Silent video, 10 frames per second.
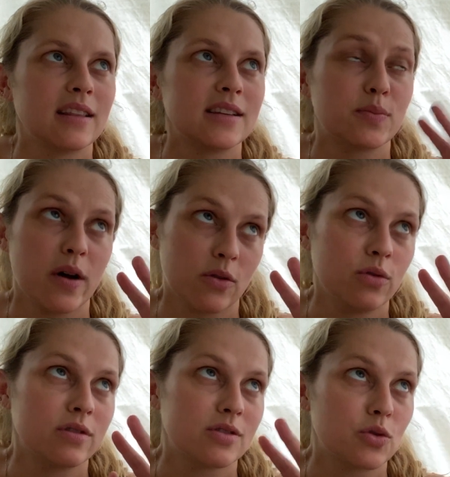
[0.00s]
this
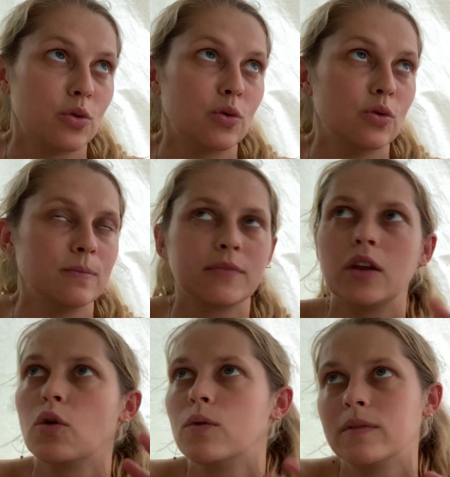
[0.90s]
Puggle to school
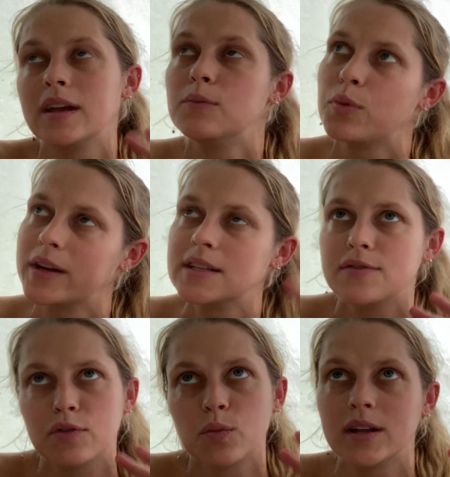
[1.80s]
and he'd bring
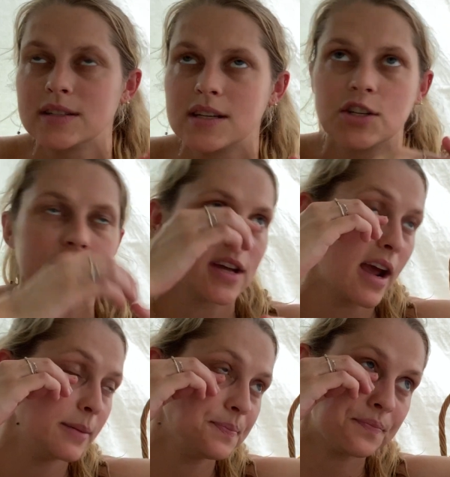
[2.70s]
different ones each
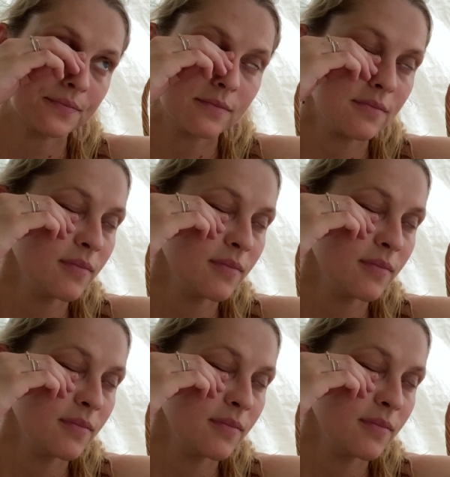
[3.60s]
day.